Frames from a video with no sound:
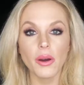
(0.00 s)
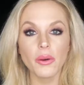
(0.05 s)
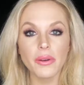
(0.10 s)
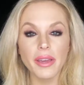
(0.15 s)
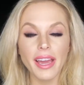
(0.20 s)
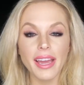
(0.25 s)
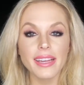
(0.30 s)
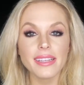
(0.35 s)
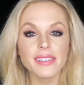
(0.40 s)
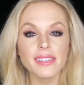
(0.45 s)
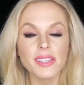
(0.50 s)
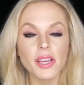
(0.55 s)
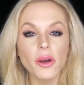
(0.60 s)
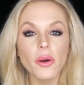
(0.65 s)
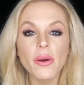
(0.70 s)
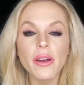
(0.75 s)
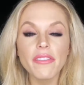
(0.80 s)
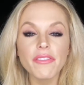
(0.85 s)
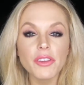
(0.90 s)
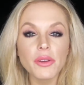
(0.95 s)
Okay,
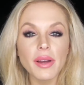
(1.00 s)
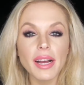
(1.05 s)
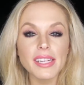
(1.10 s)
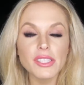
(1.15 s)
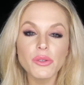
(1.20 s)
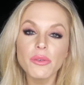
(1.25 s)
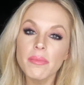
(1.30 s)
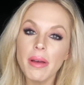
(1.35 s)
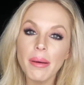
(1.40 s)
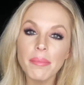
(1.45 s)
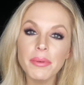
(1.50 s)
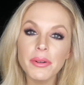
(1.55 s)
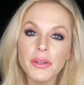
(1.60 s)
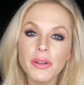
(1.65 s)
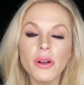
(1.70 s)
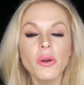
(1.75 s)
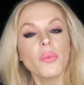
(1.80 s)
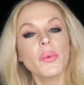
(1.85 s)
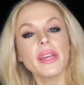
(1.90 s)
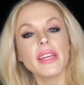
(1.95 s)
so if you guys remember,
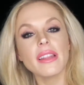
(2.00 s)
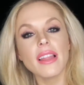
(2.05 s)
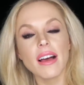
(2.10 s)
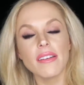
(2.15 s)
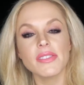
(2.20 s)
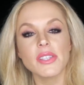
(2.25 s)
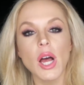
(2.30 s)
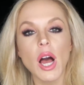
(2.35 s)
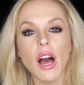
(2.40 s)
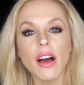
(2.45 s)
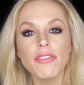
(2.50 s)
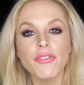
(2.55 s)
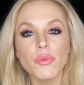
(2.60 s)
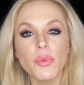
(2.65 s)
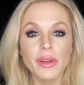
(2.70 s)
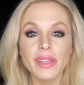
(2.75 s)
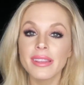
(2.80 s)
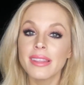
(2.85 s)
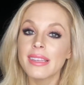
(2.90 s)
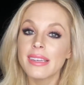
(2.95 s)
we left off
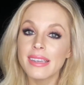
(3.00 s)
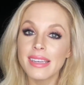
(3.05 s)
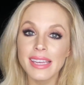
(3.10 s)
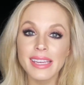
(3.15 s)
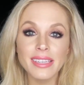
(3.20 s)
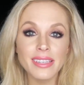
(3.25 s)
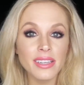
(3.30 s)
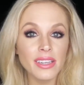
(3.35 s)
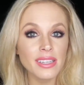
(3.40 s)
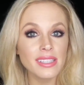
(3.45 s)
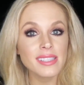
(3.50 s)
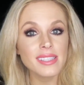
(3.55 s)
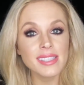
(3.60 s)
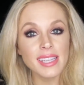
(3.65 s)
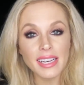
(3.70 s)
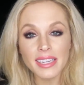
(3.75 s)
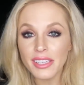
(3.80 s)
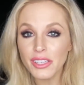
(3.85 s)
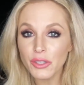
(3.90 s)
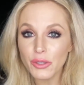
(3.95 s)
with Nick
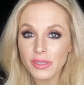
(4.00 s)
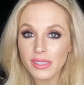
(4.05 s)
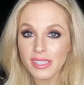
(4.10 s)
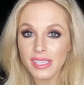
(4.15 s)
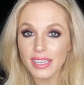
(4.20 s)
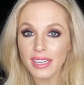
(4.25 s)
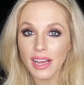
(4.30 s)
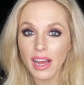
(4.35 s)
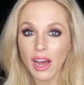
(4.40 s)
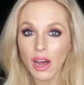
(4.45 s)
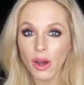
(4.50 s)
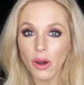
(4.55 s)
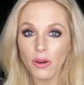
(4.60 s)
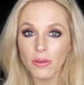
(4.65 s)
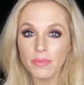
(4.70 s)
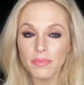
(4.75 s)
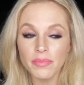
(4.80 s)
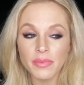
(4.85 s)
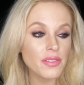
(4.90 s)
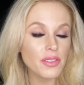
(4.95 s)
sending Christina
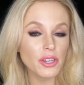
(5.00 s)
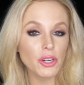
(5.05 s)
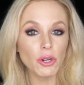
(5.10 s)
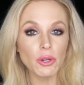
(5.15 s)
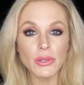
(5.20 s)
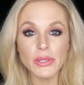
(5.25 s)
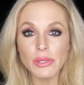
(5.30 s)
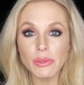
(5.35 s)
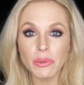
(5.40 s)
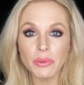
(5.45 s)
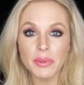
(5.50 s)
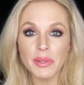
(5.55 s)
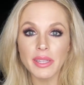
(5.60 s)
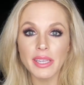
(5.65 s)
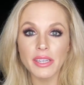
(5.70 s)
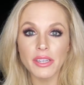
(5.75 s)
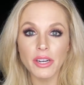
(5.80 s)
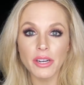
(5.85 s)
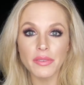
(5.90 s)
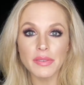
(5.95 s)
home. The girls were
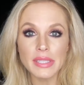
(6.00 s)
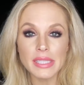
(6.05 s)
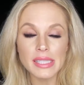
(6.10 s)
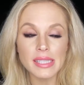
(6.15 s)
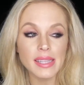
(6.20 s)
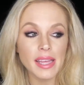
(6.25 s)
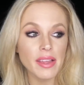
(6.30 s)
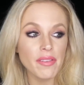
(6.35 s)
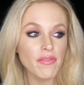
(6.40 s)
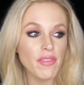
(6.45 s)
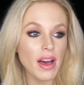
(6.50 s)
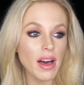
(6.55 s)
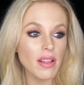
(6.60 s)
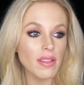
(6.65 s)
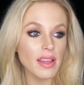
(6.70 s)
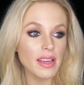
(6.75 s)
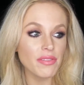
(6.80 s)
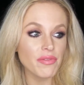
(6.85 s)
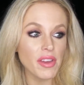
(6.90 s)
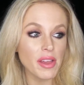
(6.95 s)
really nervous. They felt
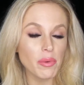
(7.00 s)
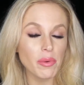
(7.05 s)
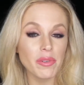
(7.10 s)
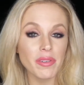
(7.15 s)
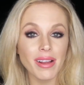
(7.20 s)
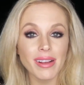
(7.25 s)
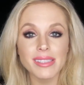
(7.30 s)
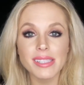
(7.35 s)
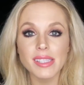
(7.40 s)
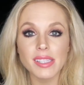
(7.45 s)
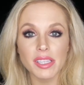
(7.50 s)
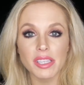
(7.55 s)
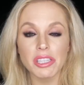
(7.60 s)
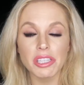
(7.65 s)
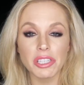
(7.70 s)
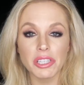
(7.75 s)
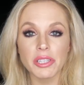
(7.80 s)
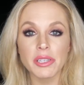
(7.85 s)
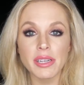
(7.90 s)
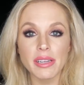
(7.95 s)
like they were not
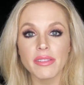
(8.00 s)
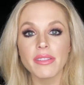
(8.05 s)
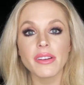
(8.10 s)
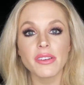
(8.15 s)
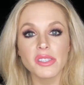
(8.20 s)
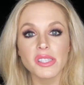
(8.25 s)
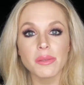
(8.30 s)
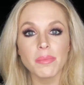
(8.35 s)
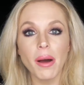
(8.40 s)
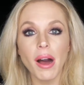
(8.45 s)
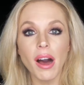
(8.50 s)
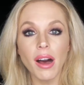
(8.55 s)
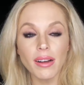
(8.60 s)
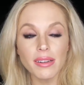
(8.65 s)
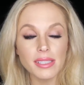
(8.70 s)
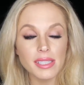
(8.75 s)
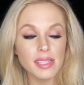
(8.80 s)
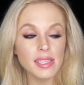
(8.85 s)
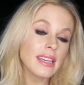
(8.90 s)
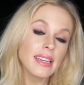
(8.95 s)
secure in their
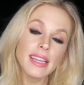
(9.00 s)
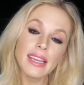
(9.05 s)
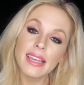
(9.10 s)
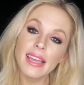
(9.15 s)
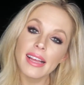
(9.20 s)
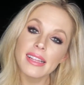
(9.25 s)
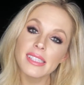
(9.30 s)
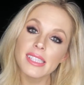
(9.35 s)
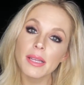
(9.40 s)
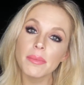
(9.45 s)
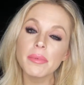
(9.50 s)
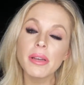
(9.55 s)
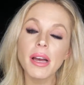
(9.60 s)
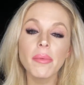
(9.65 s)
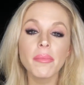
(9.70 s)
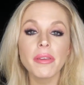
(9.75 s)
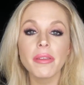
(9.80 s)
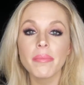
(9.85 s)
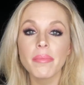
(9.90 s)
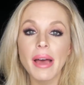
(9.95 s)
spot. Nick ends up
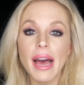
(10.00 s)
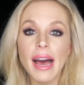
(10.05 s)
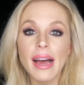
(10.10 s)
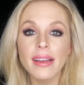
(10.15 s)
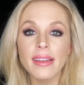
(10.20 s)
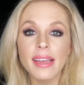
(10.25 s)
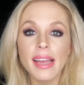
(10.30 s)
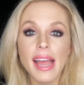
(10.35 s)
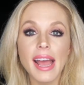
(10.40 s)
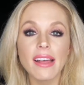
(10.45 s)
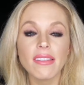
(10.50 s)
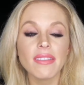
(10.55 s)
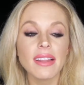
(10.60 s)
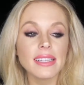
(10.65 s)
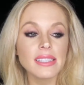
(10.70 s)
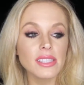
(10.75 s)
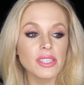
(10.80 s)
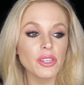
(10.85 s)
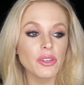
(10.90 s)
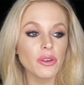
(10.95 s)
coming back and
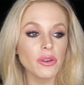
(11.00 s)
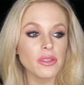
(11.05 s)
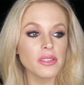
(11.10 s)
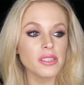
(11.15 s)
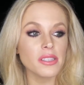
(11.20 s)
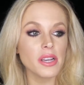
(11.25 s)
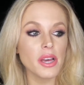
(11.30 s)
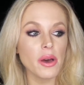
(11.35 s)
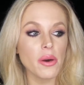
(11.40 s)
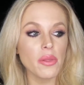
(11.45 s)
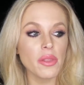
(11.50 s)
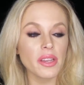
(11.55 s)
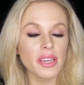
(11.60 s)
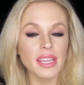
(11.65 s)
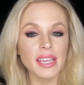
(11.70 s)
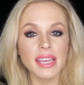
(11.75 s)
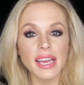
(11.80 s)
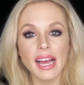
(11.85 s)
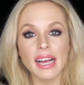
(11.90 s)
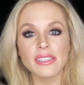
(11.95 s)
lets the girls know that
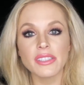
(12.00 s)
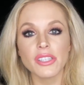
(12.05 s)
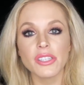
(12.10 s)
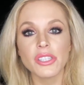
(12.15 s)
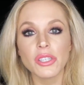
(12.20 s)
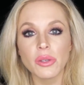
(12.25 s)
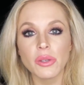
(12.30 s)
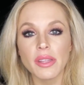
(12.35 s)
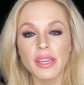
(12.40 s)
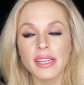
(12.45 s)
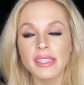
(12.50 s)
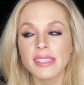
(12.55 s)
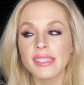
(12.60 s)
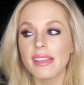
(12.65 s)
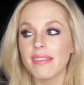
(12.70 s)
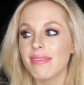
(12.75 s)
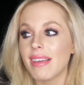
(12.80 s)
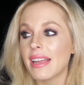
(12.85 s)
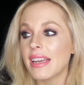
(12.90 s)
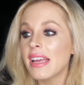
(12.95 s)
he had to do this
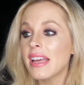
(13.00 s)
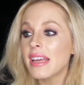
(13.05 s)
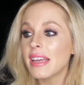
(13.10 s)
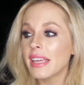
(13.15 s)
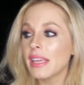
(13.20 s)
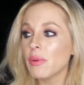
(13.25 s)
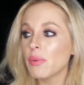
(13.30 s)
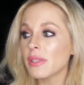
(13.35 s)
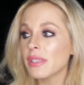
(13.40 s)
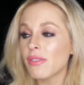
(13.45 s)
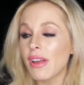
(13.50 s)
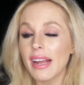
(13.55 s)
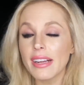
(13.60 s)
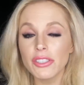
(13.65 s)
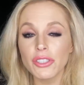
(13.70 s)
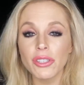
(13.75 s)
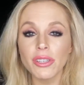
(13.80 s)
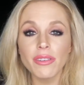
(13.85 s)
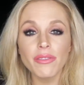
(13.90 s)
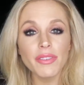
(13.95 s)
and that he was
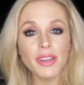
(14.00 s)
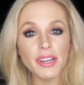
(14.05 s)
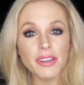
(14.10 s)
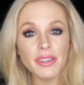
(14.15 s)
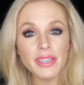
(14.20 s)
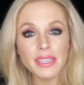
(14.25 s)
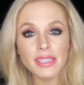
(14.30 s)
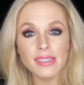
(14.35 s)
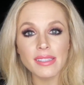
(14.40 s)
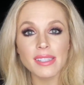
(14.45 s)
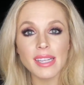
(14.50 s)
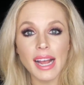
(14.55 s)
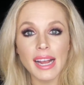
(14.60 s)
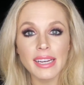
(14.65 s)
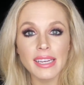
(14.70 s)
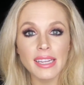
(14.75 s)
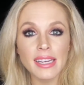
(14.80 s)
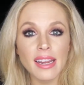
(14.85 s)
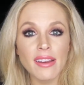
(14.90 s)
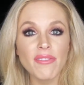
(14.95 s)
actually very
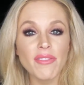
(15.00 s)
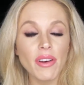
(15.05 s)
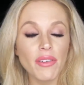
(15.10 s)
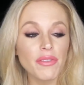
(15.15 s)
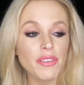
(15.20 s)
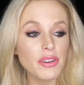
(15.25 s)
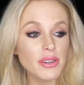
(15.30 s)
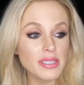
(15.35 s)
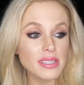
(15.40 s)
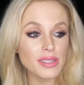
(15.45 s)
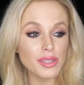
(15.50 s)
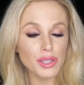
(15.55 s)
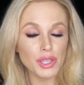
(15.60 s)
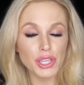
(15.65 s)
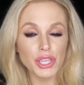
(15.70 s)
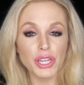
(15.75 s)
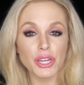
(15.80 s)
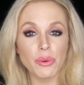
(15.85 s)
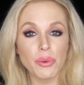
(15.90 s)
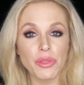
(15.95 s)
excited and felt very
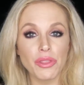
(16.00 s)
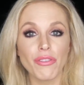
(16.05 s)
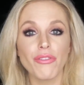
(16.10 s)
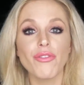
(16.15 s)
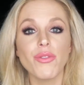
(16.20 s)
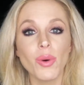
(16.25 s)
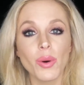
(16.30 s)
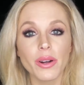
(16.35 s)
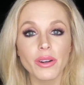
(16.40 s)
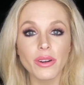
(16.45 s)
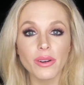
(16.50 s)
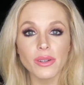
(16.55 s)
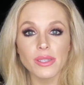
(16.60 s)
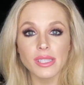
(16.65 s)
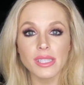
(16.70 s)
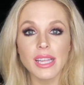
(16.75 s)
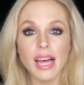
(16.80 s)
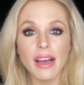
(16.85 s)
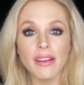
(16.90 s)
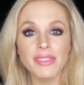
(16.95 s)
secure with the 4
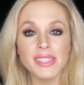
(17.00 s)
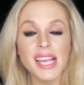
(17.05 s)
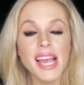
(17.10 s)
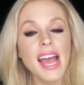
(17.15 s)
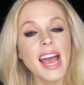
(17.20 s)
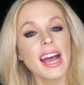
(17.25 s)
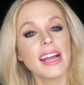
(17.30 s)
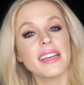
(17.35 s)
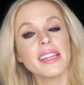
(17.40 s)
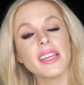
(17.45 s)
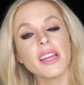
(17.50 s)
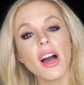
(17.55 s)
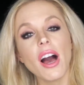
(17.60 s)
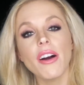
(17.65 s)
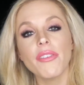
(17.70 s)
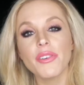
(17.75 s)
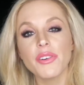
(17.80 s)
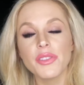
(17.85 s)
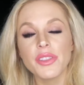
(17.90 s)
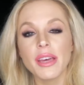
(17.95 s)
girls left, and he
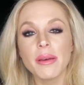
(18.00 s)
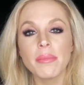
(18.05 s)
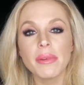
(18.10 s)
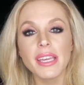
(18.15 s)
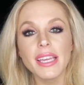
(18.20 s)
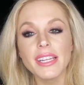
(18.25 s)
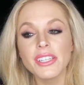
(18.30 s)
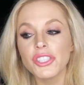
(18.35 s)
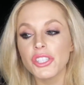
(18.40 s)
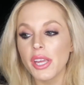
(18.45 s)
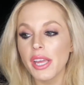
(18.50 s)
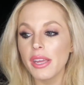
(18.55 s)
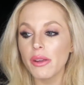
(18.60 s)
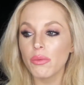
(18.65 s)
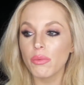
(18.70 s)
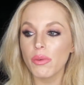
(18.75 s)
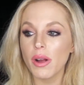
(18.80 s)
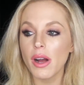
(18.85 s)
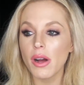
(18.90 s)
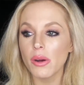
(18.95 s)
offered them each
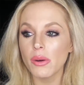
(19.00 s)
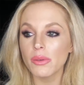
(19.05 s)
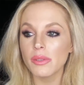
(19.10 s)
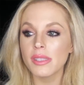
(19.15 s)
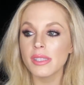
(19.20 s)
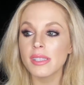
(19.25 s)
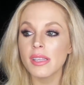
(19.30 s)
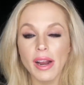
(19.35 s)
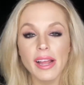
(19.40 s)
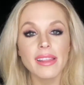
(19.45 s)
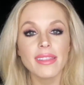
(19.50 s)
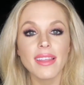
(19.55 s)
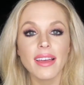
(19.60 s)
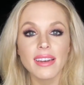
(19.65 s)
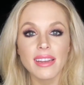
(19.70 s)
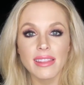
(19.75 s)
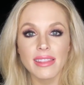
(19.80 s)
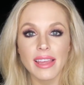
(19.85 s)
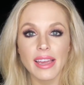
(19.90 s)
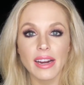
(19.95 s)
a rose right
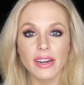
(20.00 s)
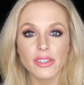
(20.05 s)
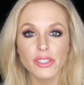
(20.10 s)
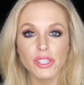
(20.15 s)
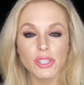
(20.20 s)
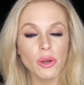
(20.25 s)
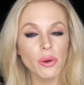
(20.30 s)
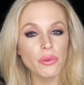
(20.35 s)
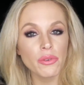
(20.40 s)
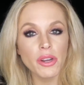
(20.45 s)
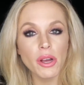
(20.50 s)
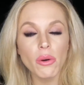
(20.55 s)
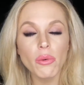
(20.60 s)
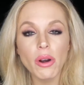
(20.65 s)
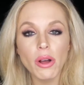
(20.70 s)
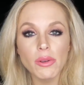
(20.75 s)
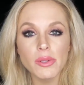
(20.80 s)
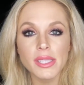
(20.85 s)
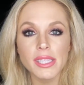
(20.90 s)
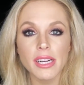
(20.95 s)
then and there. So no
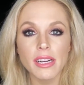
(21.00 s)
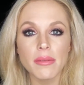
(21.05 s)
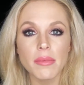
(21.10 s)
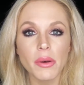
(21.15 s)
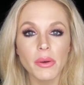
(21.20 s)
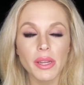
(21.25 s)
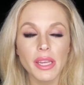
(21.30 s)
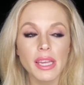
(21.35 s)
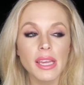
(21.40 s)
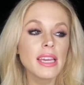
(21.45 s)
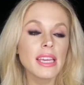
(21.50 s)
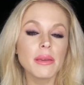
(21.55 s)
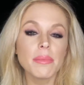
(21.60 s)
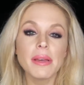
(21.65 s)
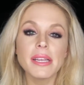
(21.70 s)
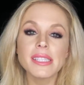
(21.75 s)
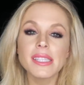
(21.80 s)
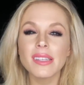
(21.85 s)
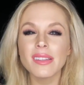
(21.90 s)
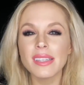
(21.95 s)
rose ceremony. He
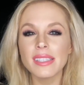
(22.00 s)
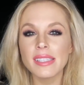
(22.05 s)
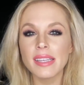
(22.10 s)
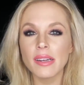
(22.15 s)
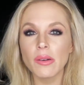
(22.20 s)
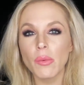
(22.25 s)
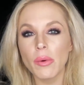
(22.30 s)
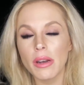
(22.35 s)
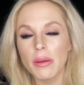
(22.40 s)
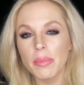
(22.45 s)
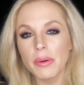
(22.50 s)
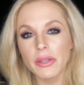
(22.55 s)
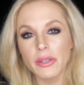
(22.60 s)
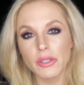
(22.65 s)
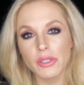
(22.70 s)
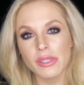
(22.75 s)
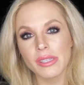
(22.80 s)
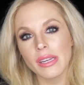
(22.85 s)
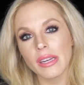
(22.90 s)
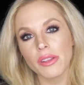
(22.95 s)
basically didn't want to put
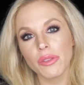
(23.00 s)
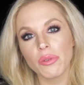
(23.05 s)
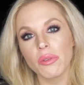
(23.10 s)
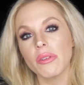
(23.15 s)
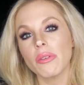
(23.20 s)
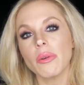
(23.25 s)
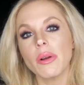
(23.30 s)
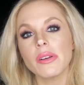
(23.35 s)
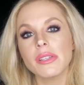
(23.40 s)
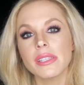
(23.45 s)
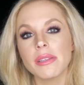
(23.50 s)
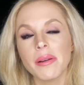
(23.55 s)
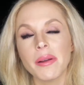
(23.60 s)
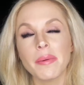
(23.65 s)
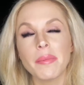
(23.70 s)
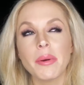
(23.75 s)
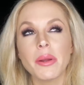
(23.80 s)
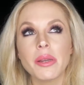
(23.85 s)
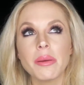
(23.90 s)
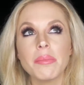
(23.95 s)
Christina through a rose
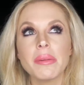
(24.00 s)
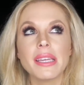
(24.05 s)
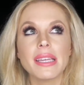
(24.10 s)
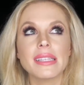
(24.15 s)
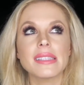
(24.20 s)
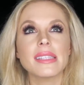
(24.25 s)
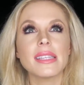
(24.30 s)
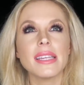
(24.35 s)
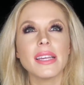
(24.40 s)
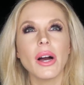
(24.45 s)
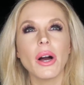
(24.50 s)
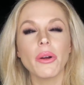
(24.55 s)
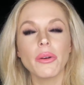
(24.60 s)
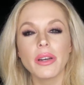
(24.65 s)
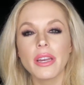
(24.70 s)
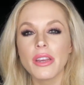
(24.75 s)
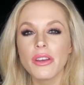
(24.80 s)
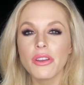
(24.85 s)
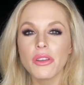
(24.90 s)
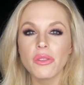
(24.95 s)
ceremony because he
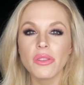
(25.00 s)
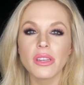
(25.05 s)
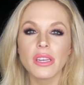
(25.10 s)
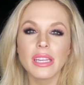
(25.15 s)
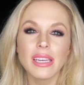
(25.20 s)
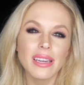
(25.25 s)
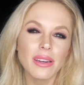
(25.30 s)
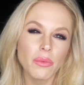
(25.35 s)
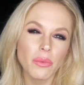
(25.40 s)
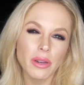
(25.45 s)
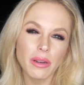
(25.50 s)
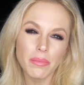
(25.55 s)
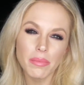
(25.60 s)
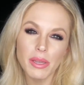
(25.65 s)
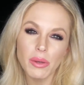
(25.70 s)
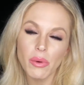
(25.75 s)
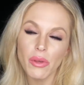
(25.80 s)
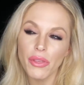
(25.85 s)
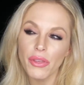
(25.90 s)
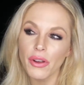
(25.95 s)
already knew that he didn't want to
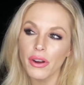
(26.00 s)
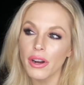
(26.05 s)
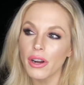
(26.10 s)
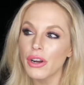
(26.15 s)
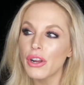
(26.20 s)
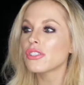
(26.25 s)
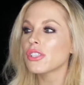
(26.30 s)
be with her.